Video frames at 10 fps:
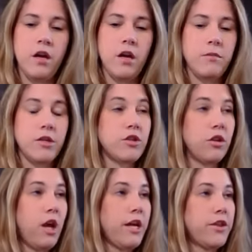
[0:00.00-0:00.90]
is
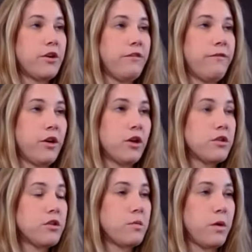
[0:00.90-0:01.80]
July
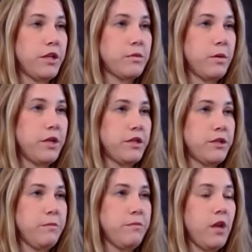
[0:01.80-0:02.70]
31st, 2022.